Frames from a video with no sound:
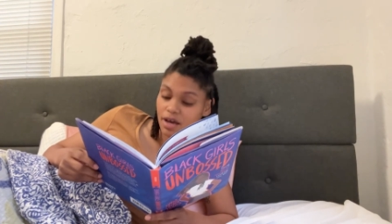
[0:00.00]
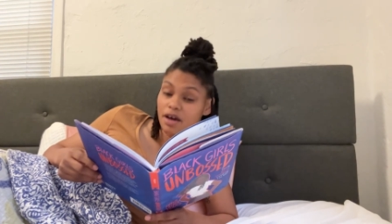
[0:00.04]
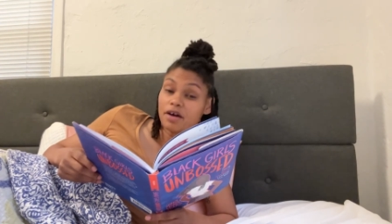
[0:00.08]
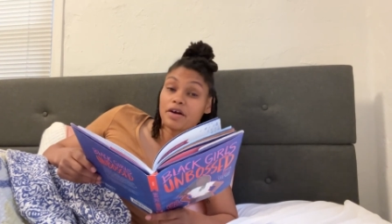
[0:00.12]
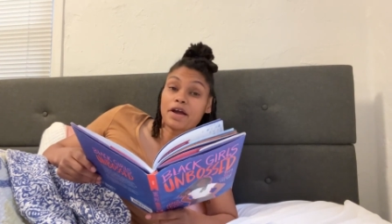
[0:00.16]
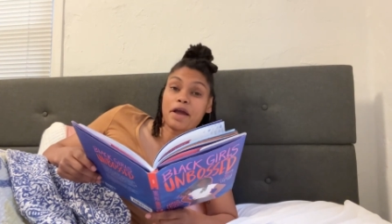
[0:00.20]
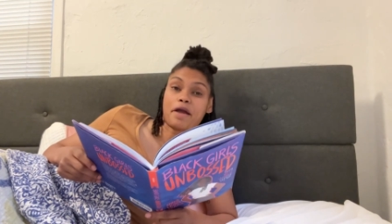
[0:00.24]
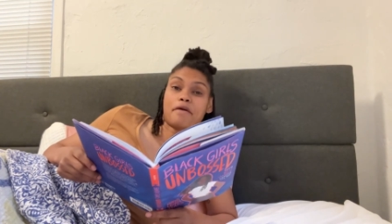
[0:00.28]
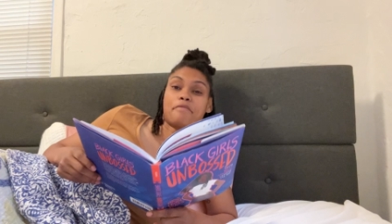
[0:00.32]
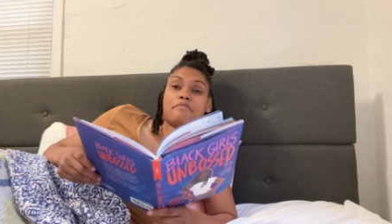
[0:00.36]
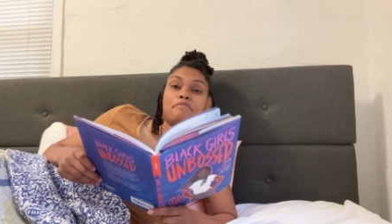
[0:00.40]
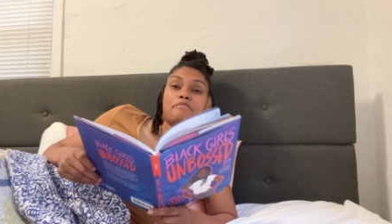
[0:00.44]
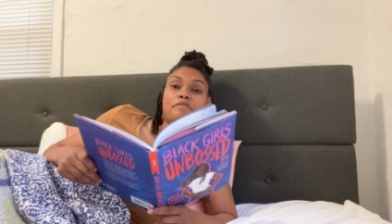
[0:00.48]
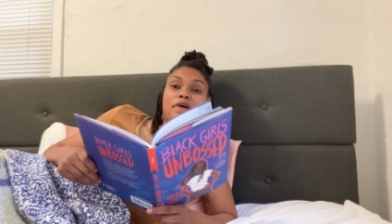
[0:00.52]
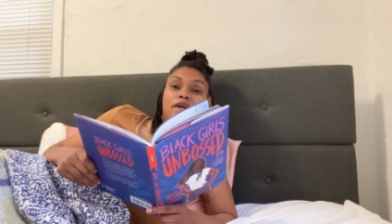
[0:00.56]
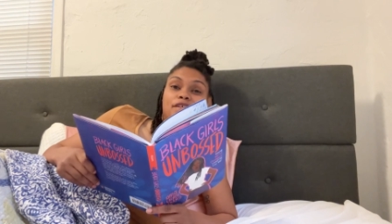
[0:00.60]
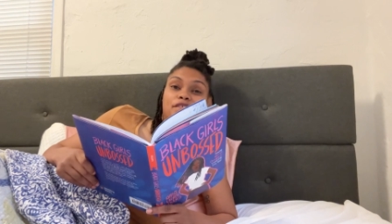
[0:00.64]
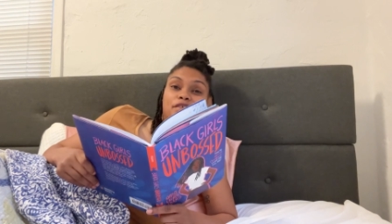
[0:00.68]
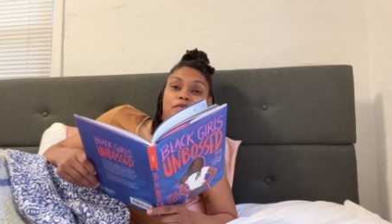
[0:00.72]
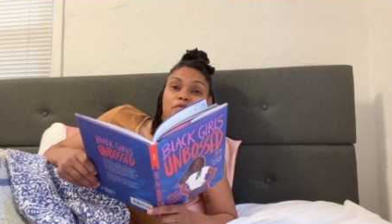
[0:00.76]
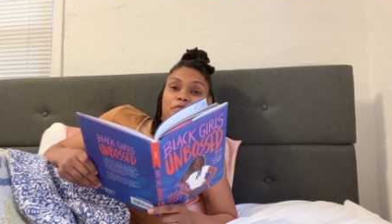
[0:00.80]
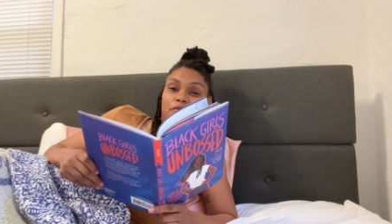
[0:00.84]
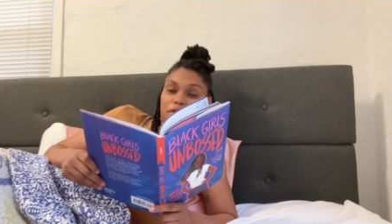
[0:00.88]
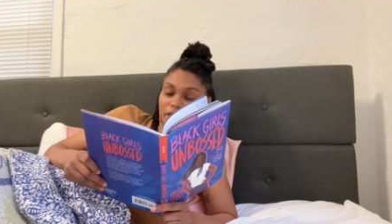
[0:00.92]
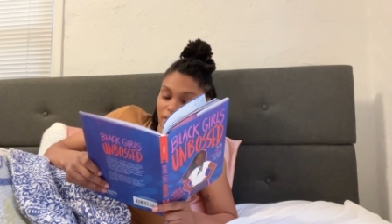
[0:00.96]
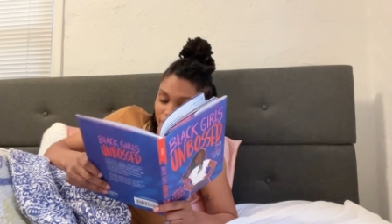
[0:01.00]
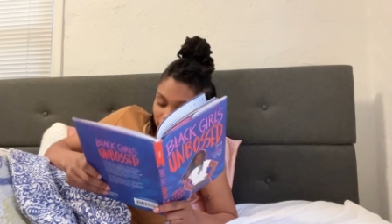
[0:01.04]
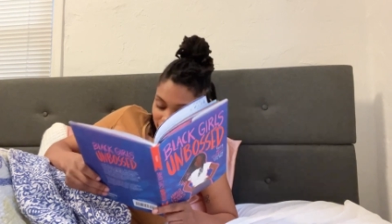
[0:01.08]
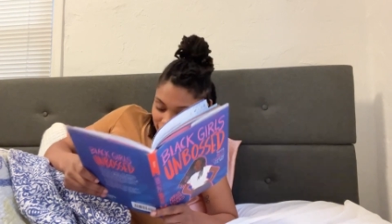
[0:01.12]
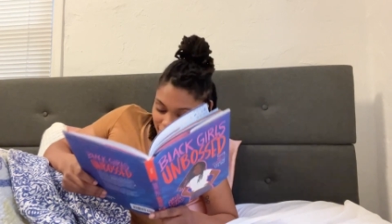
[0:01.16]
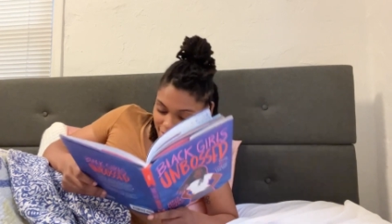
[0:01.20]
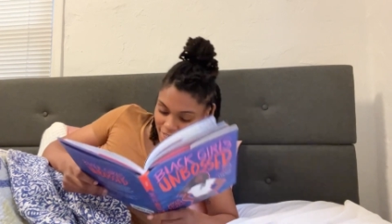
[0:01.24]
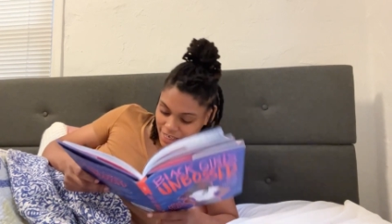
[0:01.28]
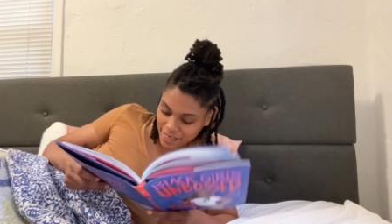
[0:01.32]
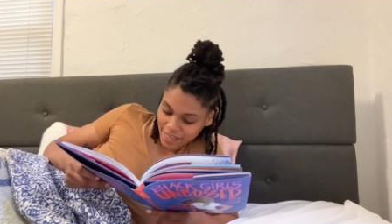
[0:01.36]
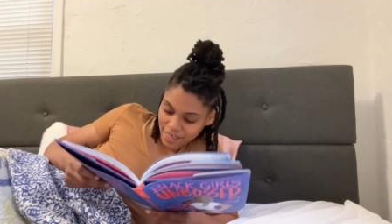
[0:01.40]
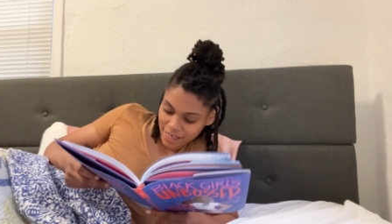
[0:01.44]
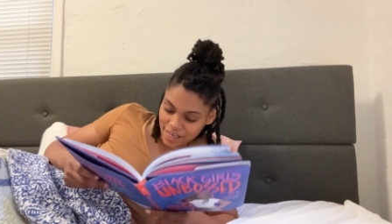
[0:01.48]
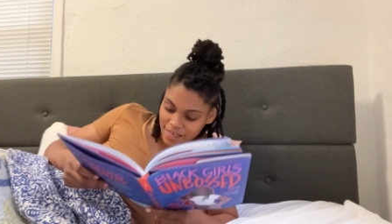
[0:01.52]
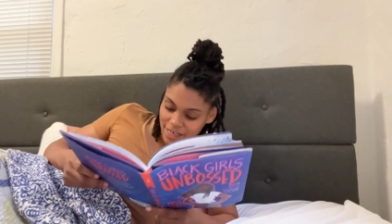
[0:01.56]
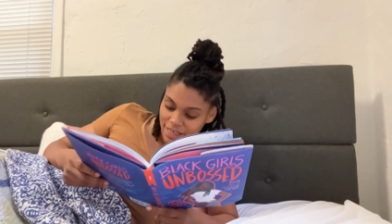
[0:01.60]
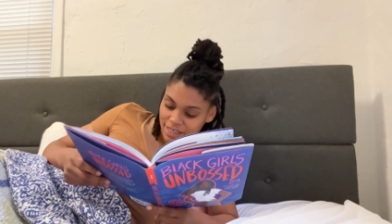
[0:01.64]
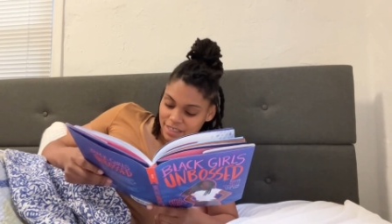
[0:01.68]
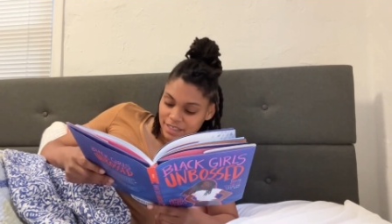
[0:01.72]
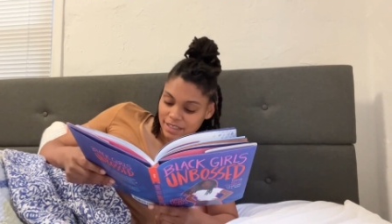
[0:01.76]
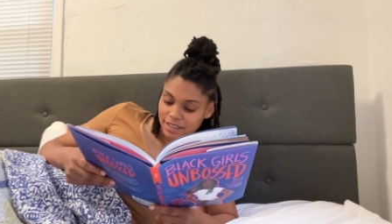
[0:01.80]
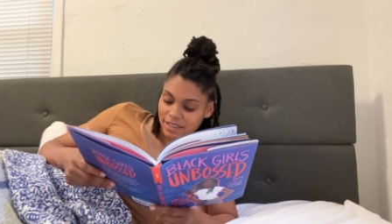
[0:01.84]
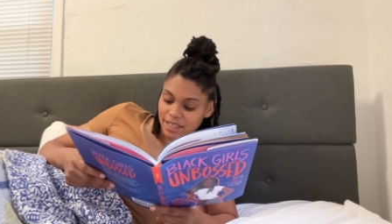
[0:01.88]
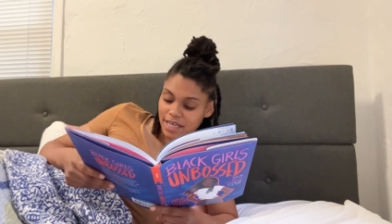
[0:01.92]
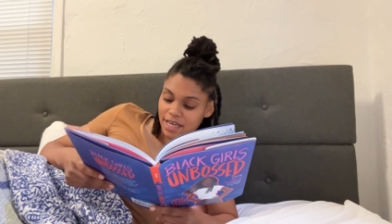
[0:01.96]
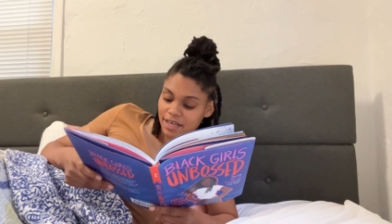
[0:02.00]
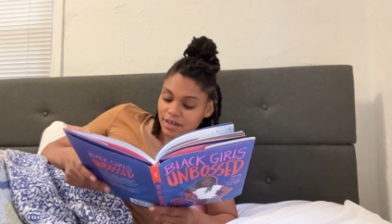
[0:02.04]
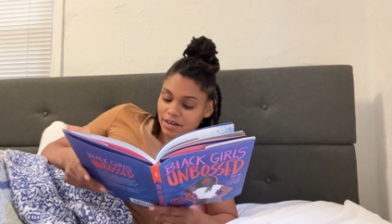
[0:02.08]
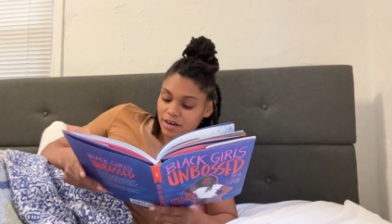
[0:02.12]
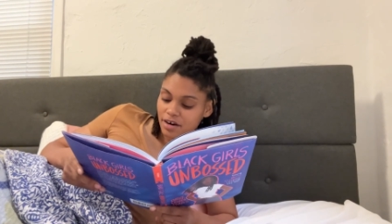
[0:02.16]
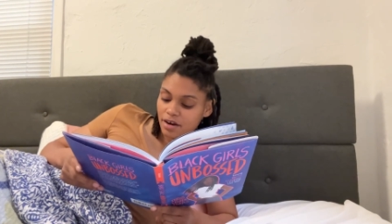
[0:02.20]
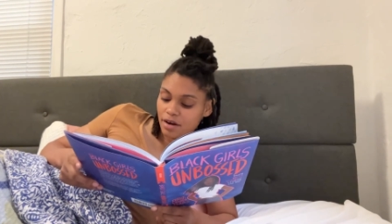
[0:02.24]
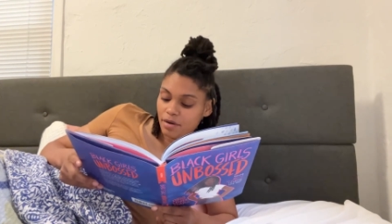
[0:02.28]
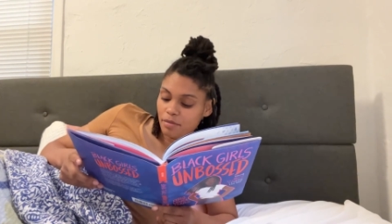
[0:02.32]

Okay, back to the read. Later,